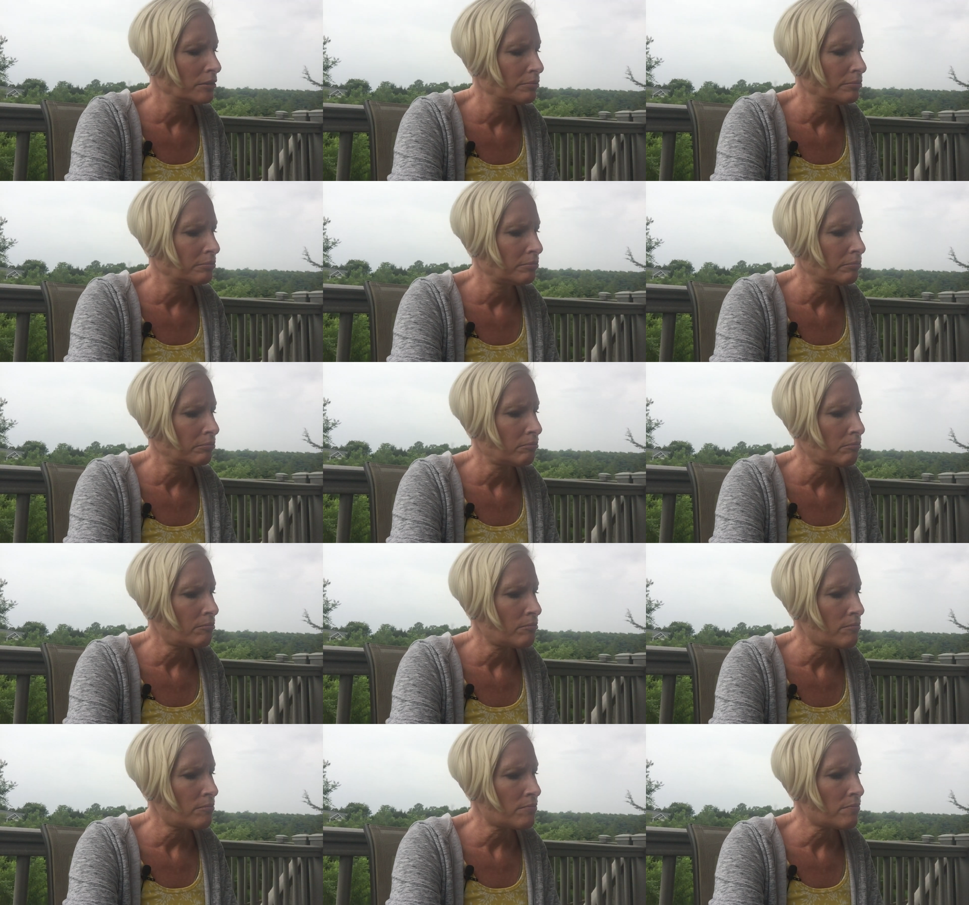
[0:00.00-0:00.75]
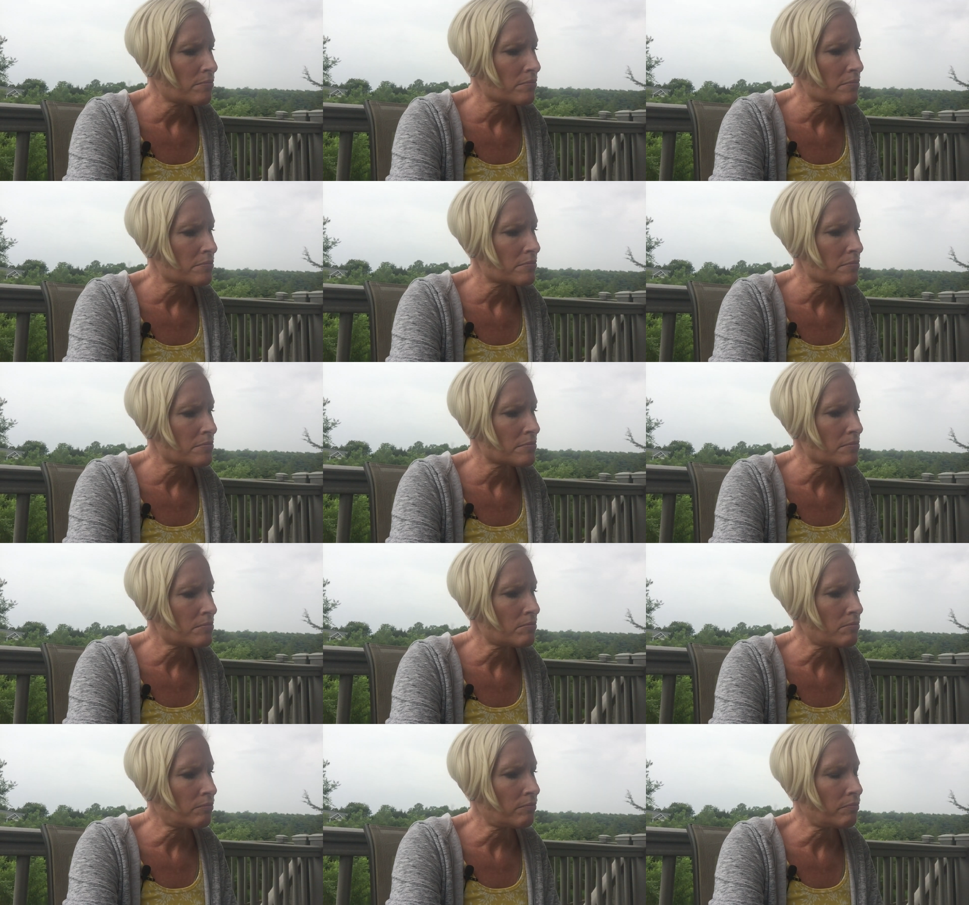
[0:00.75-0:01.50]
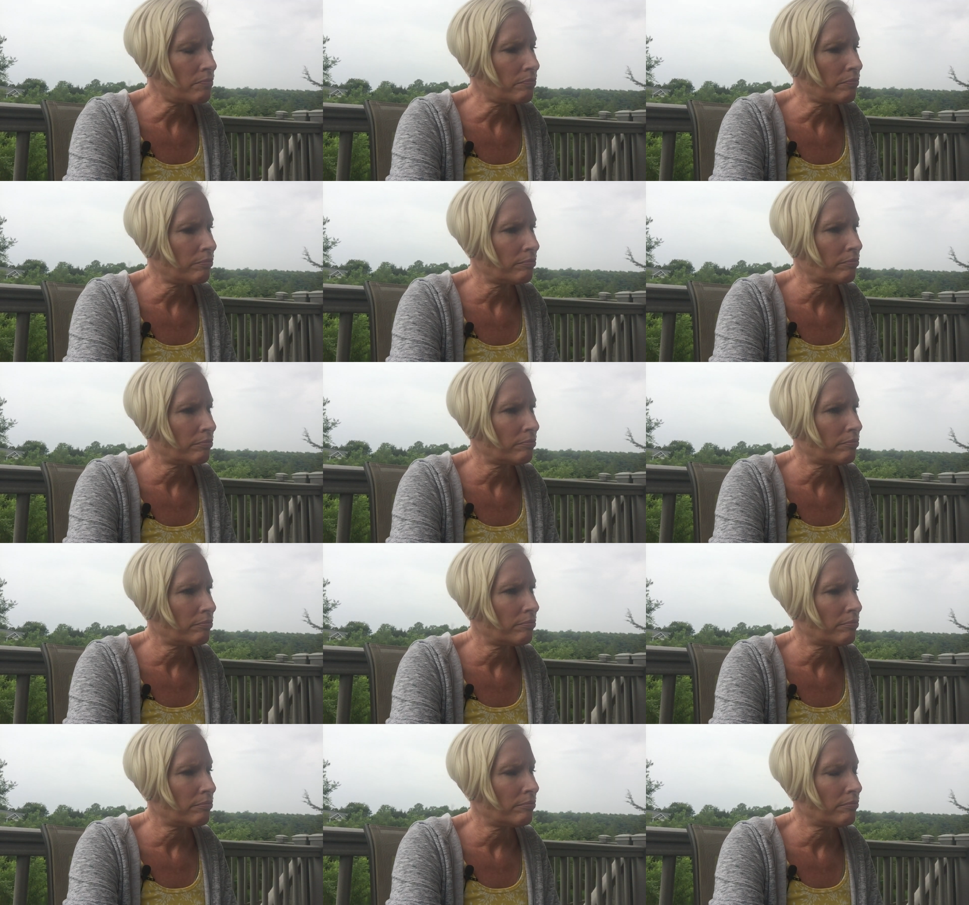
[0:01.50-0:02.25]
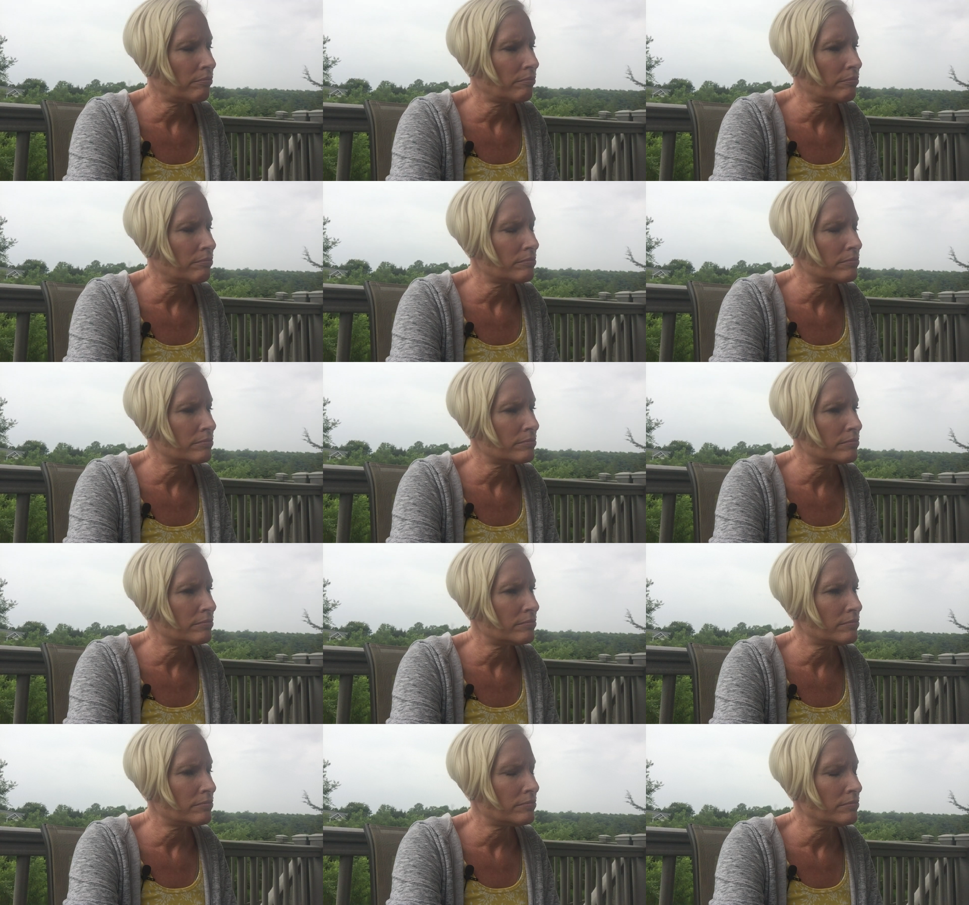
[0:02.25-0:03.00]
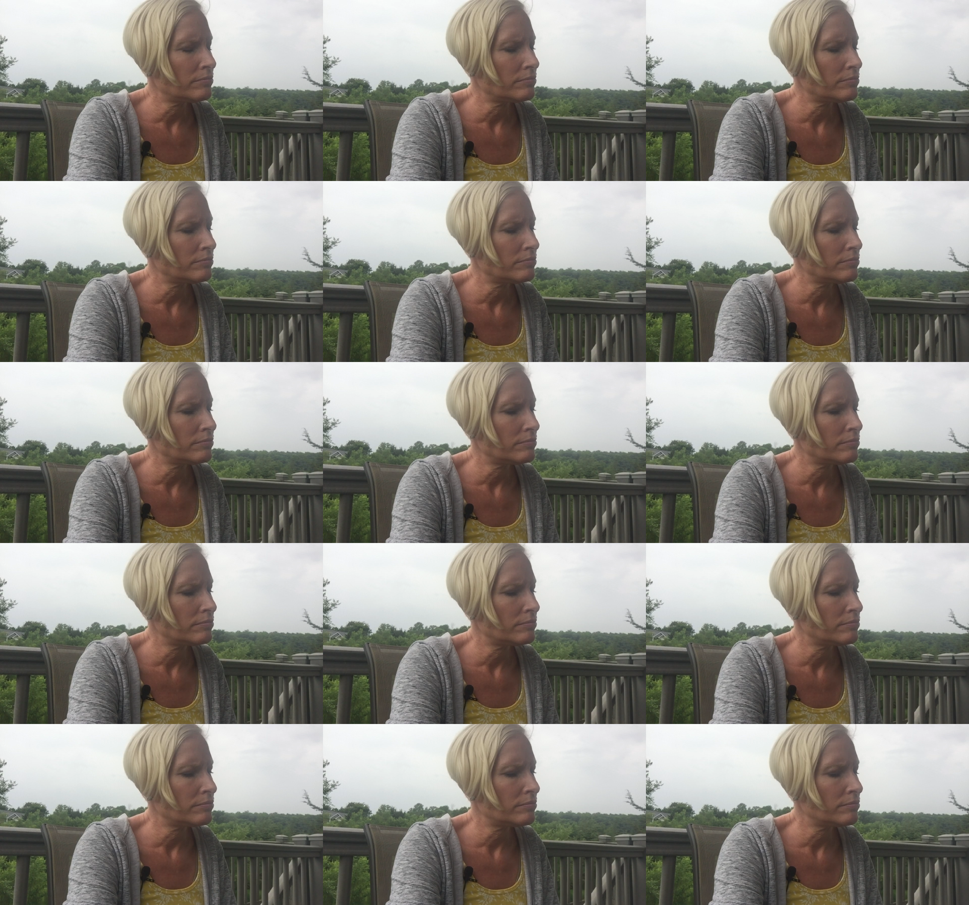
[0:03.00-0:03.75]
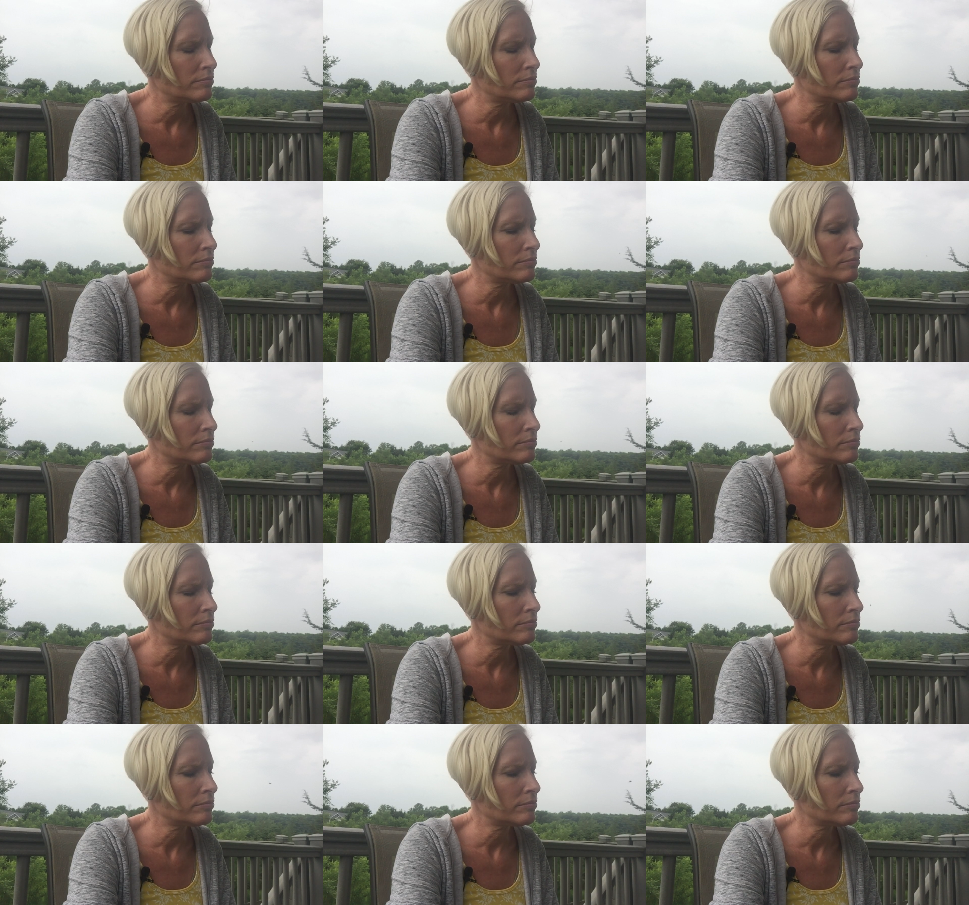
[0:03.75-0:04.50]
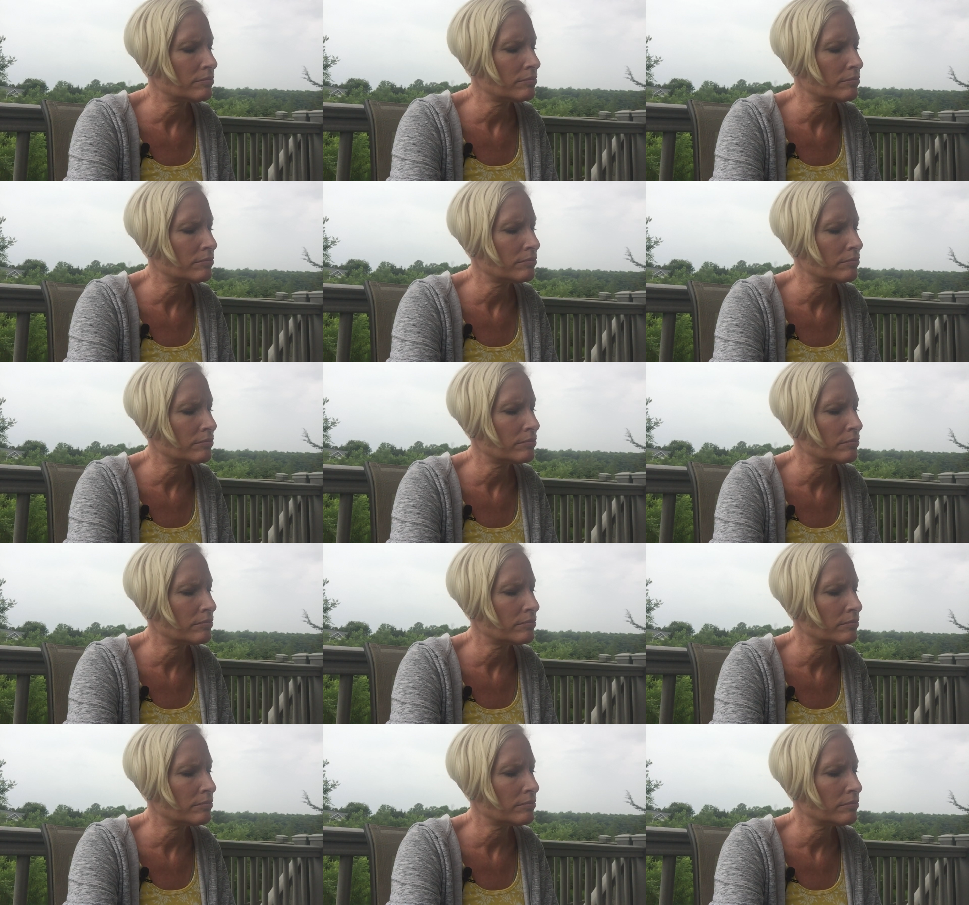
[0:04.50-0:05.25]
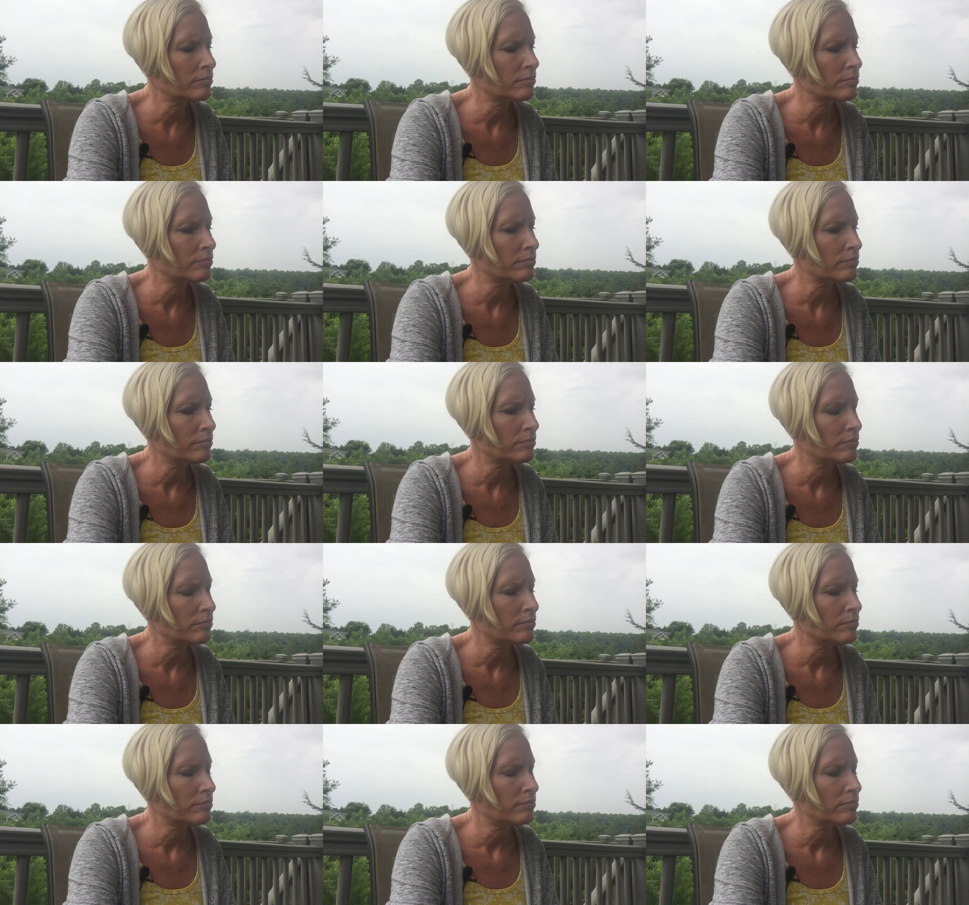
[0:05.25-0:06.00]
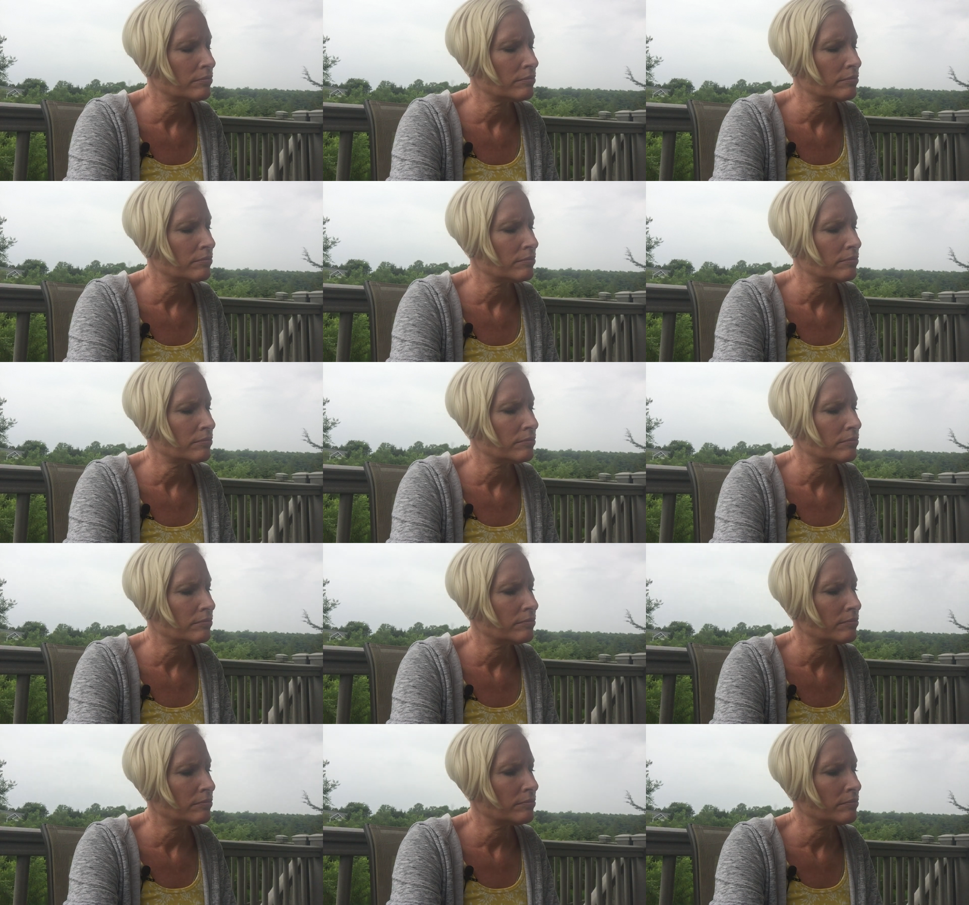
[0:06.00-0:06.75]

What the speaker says: [no speech]